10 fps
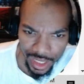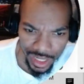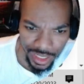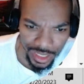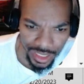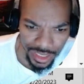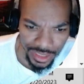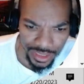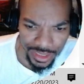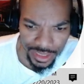and
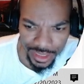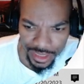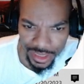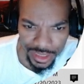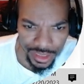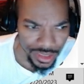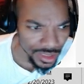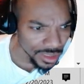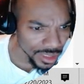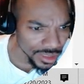let's
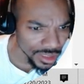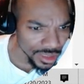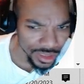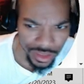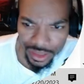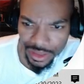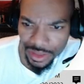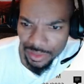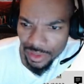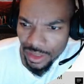click
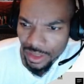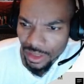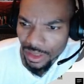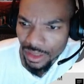this one.